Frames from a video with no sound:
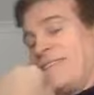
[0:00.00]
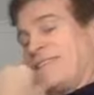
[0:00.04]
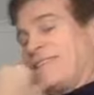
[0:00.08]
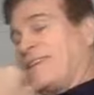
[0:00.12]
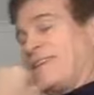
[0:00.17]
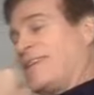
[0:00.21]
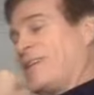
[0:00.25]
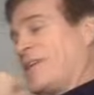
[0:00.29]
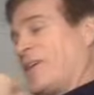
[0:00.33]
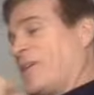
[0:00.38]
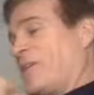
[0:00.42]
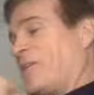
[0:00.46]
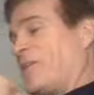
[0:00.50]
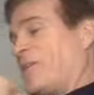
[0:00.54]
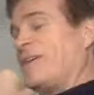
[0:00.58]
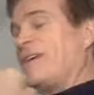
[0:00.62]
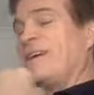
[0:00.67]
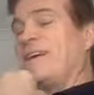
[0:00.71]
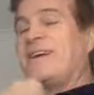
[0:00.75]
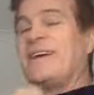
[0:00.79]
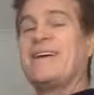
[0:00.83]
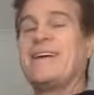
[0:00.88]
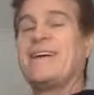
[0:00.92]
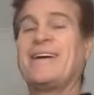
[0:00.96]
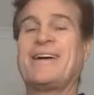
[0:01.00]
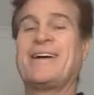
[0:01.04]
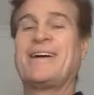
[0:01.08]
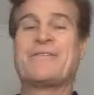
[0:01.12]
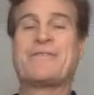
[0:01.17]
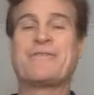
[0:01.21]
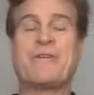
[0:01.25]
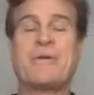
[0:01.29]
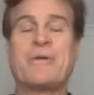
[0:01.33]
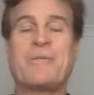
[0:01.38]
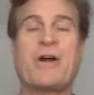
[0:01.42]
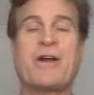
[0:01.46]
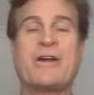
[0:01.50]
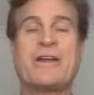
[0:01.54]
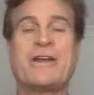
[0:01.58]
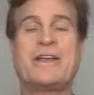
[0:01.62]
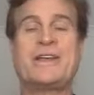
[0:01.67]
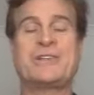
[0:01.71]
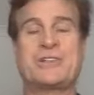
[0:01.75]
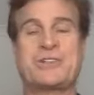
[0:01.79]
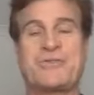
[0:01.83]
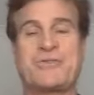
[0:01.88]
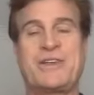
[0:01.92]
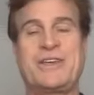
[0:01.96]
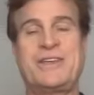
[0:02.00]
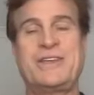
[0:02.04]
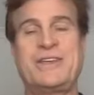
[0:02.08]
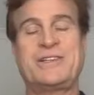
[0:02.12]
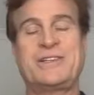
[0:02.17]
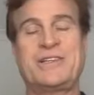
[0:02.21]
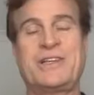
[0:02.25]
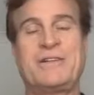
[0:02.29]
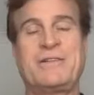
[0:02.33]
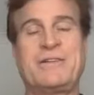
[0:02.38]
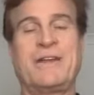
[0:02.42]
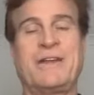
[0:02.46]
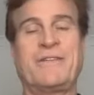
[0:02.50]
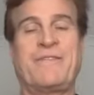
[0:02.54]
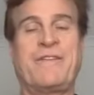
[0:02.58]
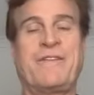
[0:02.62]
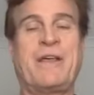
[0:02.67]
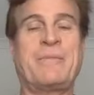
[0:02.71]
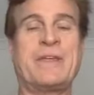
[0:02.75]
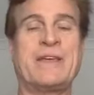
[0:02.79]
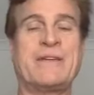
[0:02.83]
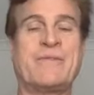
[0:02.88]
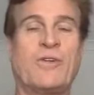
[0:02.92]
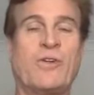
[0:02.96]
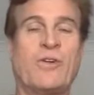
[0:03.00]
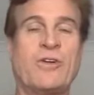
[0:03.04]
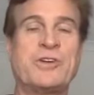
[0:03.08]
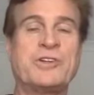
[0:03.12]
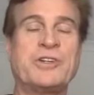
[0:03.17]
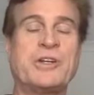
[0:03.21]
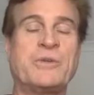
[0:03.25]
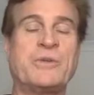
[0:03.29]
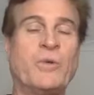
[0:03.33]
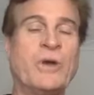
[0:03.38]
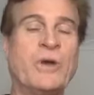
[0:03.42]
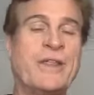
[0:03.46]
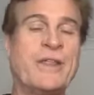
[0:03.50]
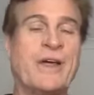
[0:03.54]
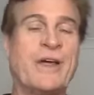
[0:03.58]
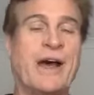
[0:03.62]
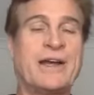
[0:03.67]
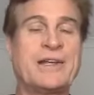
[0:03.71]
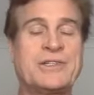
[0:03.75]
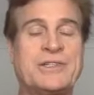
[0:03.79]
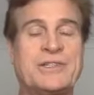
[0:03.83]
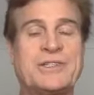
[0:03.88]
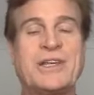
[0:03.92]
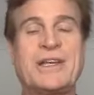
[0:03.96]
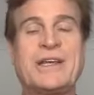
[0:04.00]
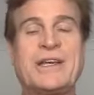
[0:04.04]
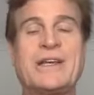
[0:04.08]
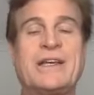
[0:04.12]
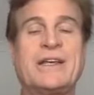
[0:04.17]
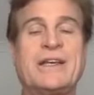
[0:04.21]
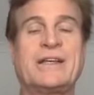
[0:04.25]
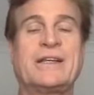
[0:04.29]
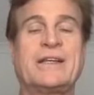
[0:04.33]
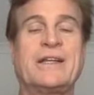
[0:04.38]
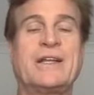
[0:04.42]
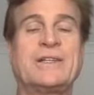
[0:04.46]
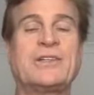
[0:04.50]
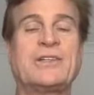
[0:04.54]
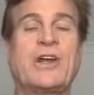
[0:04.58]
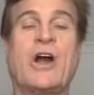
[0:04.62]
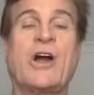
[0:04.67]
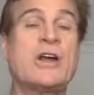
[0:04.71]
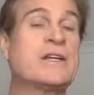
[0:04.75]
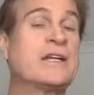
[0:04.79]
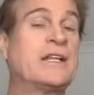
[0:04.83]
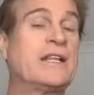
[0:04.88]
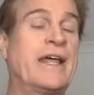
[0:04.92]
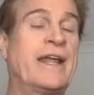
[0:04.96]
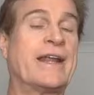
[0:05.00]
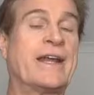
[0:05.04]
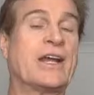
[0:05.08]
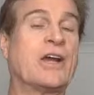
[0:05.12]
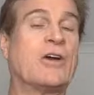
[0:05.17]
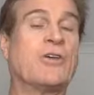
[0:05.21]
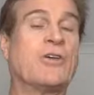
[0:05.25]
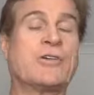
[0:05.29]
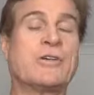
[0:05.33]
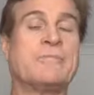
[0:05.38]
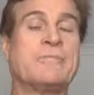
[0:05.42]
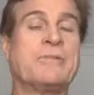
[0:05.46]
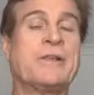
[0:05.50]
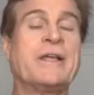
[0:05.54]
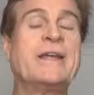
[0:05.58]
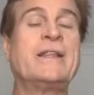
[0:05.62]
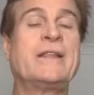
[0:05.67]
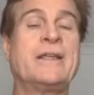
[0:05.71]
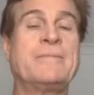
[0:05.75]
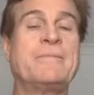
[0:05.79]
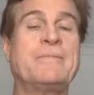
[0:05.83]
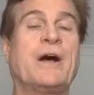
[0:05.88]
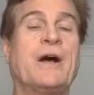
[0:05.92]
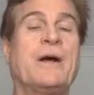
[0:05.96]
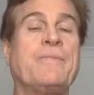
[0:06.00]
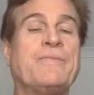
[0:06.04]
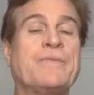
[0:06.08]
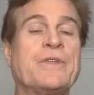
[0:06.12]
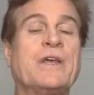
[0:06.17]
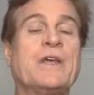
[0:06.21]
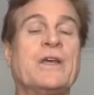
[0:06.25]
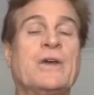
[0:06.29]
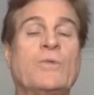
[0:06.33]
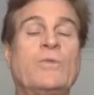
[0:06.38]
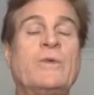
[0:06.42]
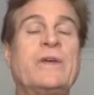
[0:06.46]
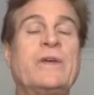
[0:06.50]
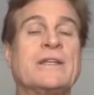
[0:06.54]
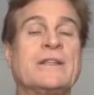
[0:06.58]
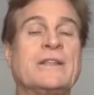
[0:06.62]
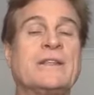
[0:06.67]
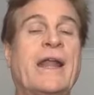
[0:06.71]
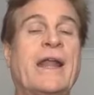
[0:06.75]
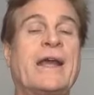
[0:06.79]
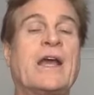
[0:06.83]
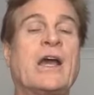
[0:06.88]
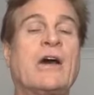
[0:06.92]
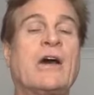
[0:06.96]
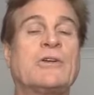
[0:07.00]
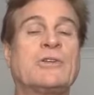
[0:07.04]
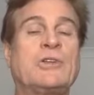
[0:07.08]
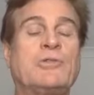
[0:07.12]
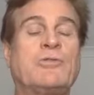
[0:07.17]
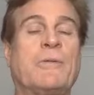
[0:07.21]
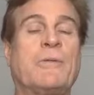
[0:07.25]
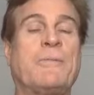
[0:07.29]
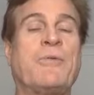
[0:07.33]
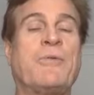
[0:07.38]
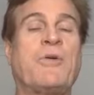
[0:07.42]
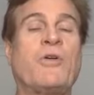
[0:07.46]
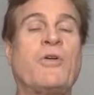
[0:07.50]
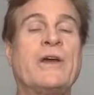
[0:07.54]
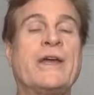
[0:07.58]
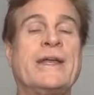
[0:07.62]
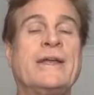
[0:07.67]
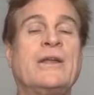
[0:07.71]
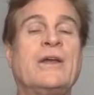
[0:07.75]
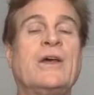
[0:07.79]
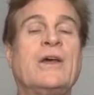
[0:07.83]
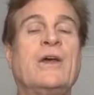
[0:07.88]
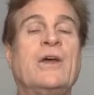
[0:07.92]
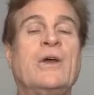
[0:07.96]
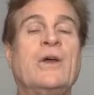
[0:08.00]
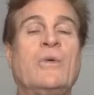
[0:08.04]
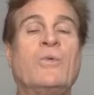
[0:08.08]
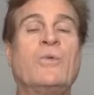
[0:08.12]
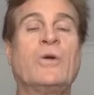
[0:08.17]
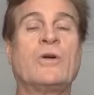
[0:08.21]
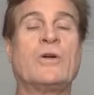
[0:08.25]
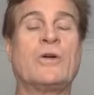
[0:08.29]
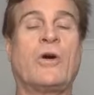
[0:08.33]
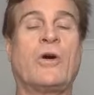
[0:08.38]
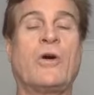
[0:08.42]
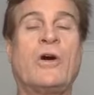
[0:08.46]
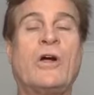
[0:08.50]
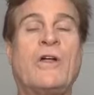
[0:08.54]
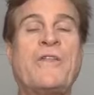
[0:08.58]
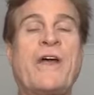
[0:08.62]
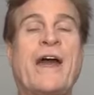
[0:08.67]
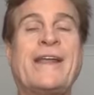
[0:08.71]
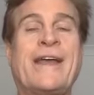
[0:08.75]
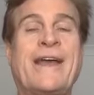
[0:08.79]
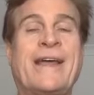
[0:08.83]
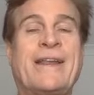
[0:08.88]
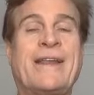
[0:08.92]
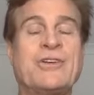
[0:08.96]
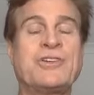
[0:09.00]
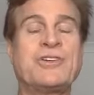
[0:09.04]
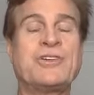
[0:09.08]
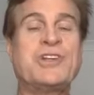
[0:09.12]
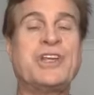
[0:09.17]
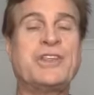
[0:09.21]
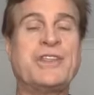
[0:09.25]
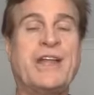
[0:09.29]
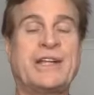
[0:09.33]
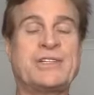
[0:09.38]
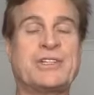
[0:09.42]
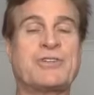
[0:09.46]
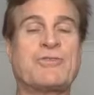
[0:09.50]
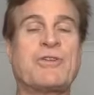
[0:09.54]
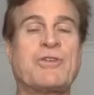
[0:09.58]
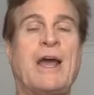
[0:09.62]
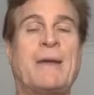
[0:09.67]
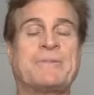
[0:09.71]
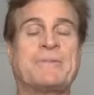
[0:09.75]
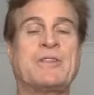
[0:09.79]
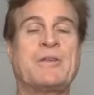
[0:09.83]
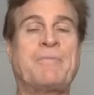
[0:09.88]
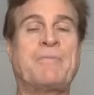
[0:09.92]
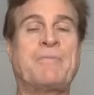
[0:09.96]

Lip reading: you know, from our histories and family of origin with us. And it's hard to let it go completely, but we can let it go to a point where all that energy that's trapped in the